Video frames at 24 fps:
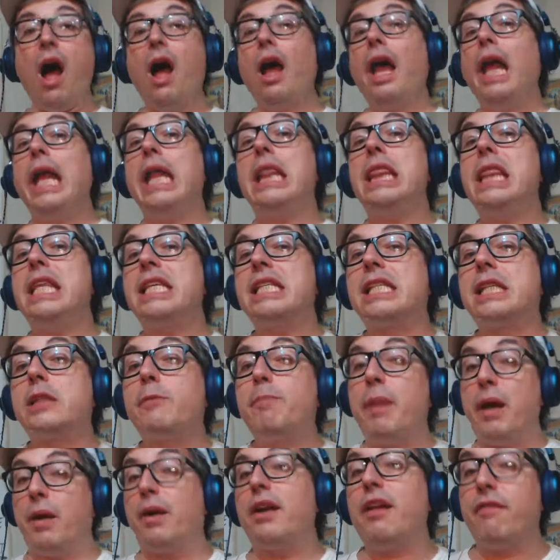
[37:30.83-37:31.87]
in this
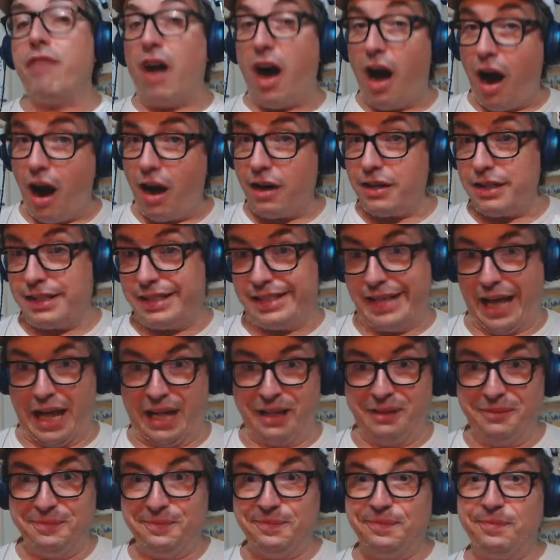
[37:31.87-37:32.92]
spirit of a hard
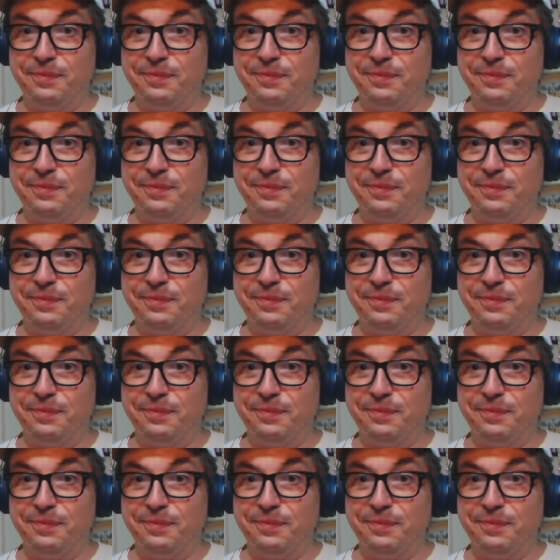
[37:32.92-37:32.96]
sell,